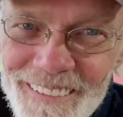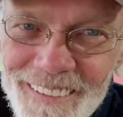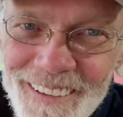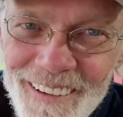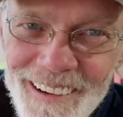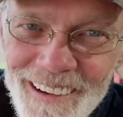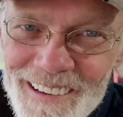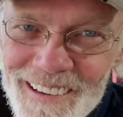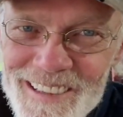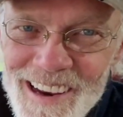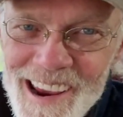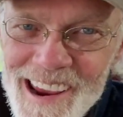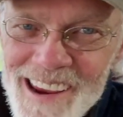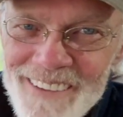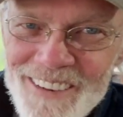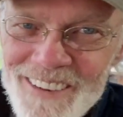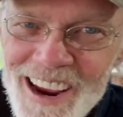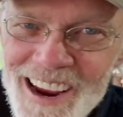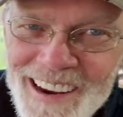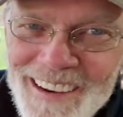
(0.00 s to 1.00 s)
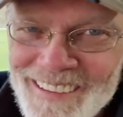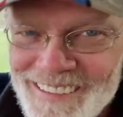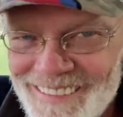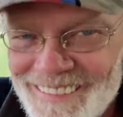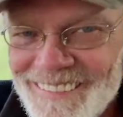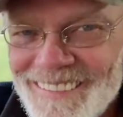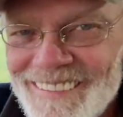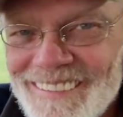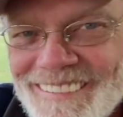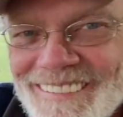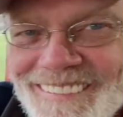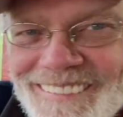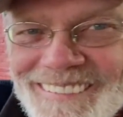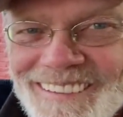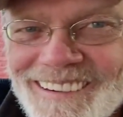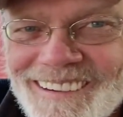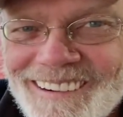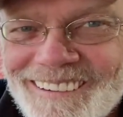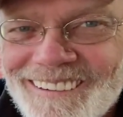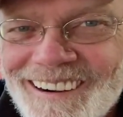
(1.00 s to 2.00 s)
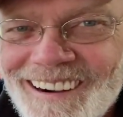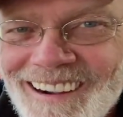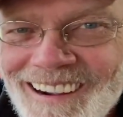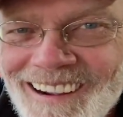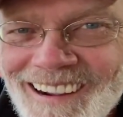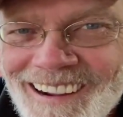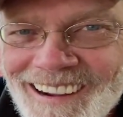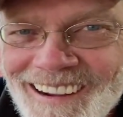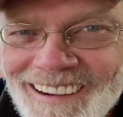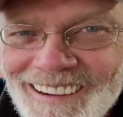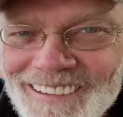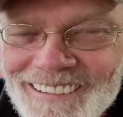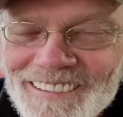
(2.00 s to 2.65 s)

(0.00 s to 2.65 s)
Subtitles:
And Jamie. All right.